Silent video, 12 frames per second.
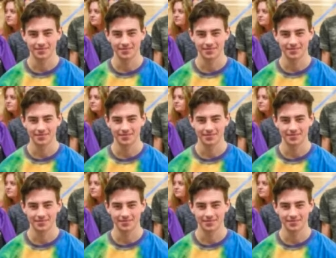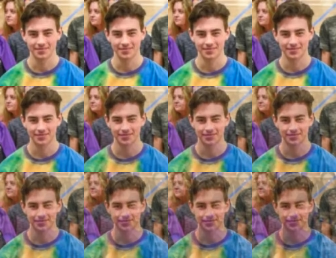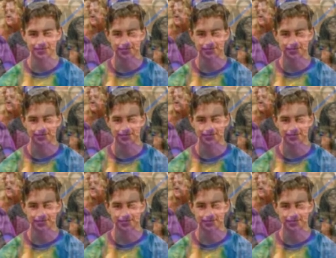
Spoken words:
[no speech]